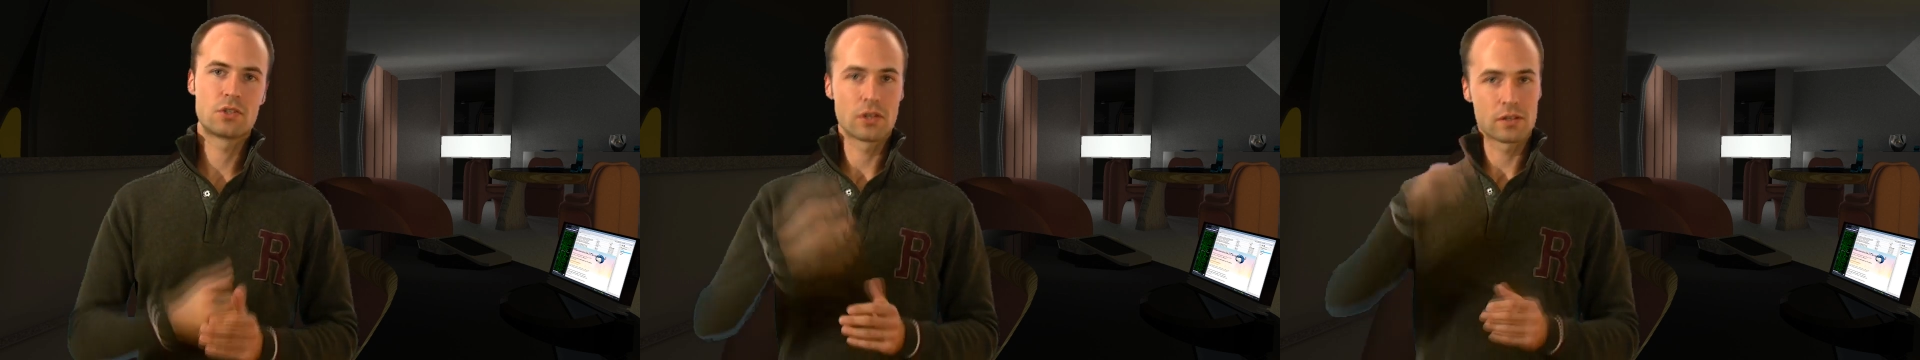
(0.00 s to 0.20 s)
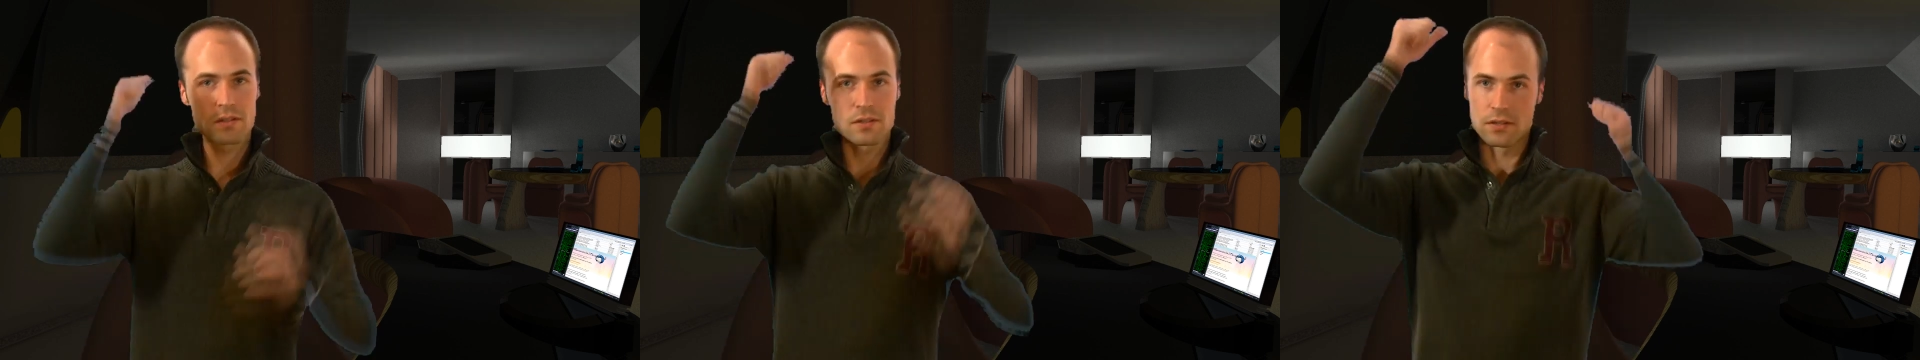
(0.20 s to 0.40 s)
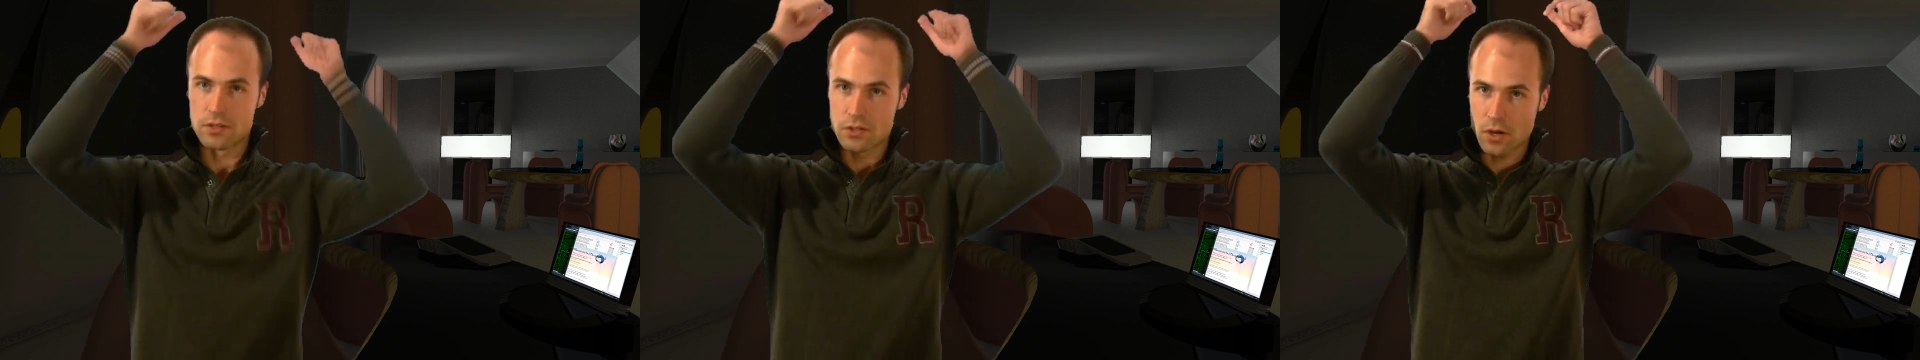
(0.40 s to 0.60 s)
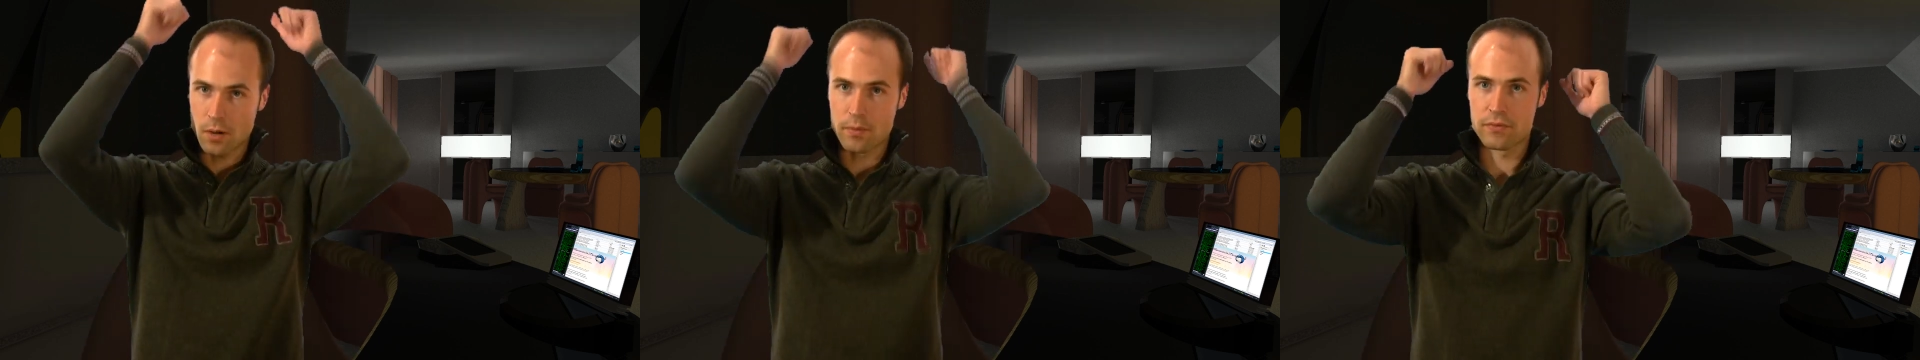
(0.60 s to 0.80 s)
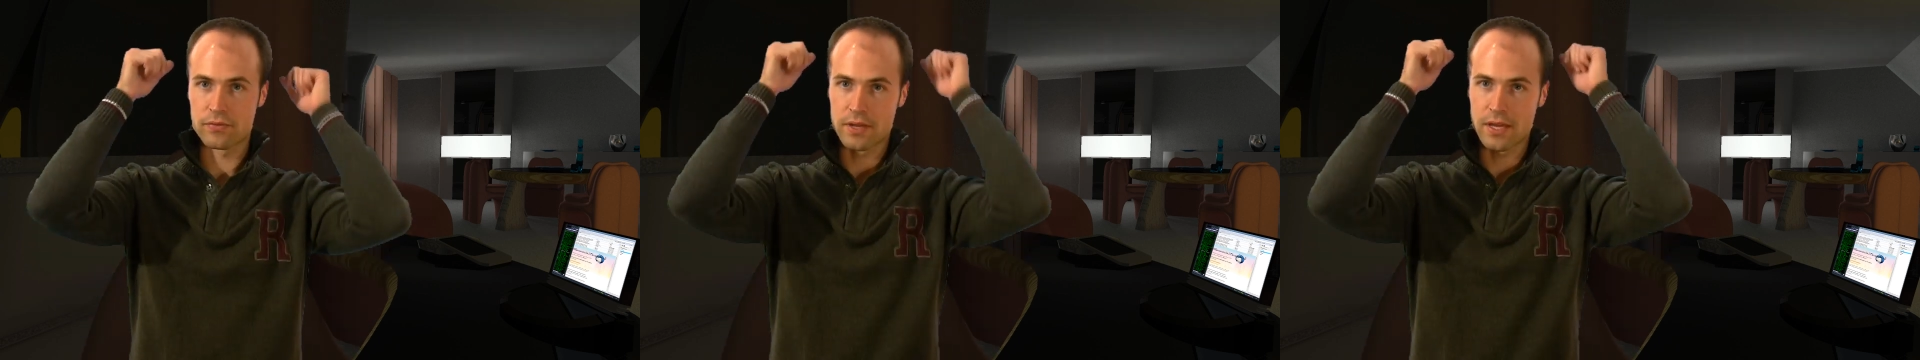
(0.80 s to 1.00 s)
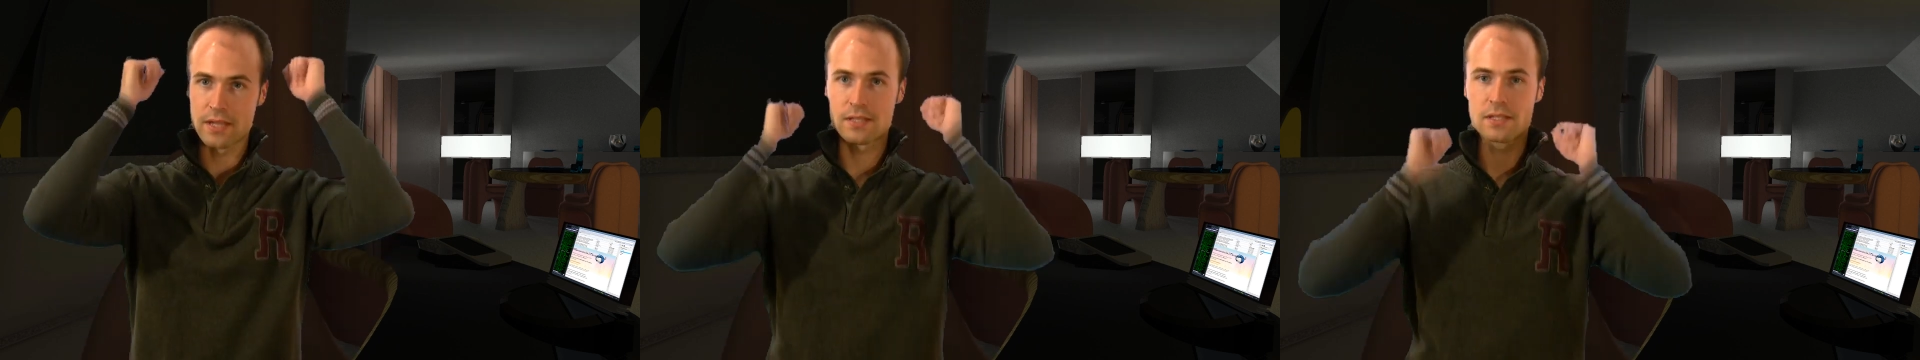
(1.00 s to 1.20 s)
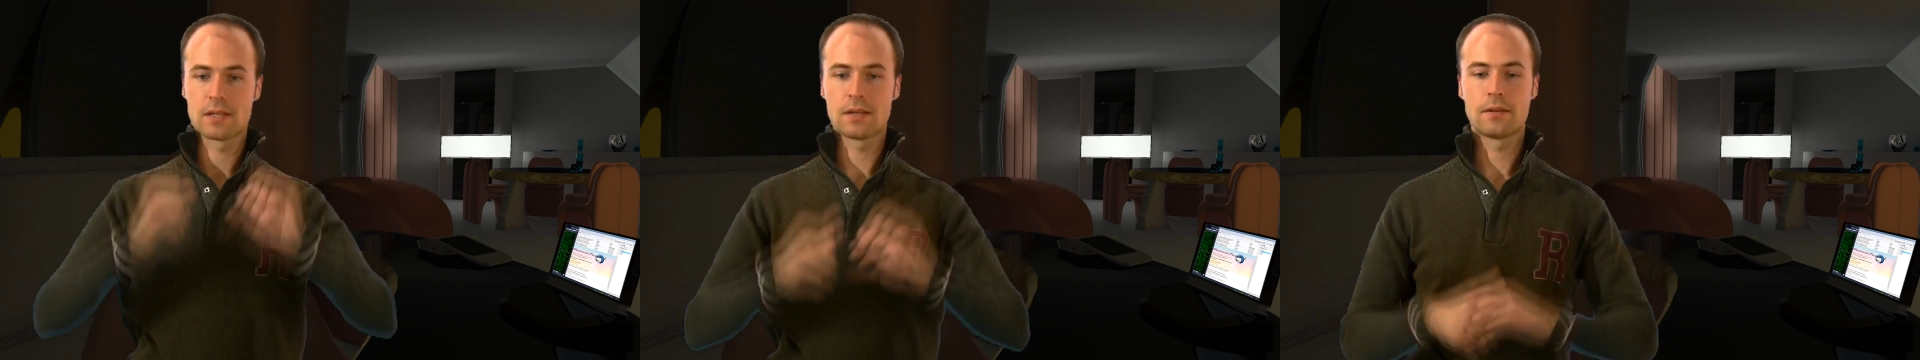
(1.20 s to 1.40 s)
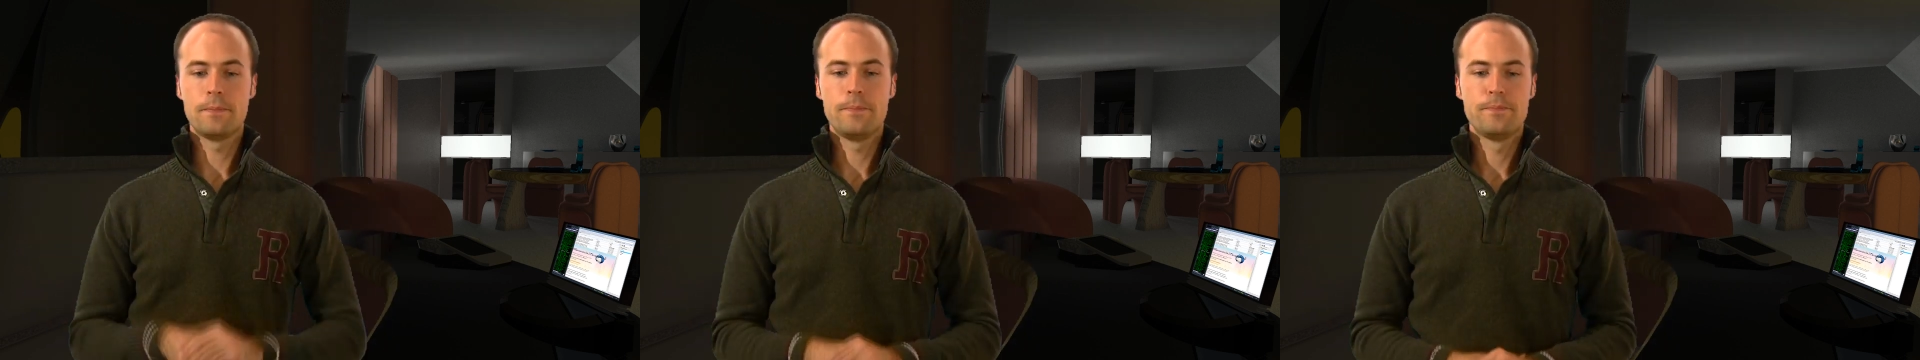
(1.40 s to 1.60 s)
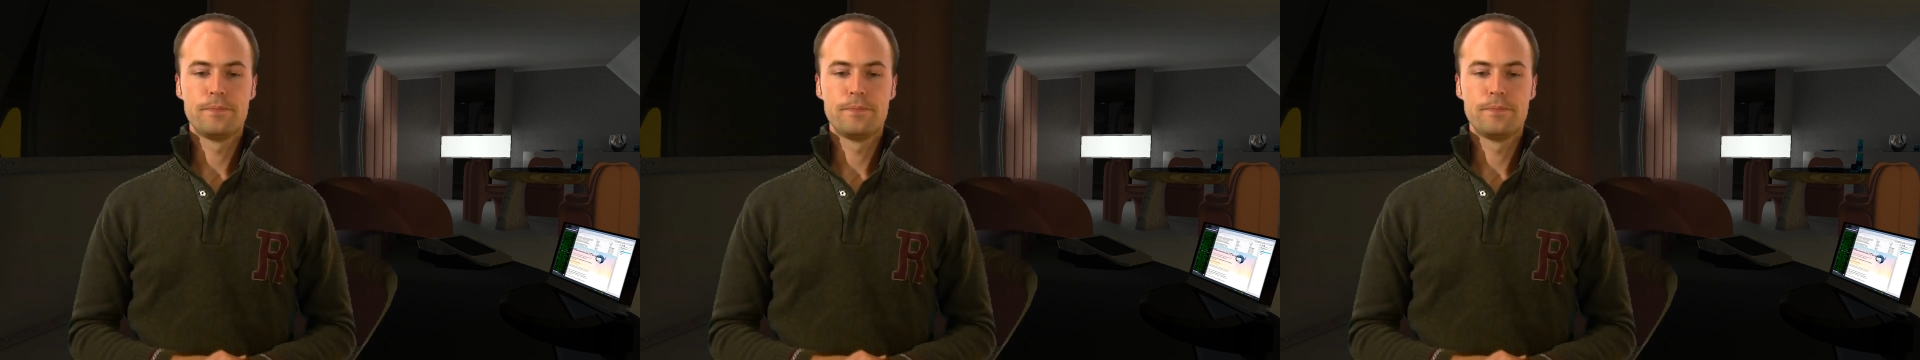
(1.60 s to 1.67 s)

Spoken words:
just the top of the headset.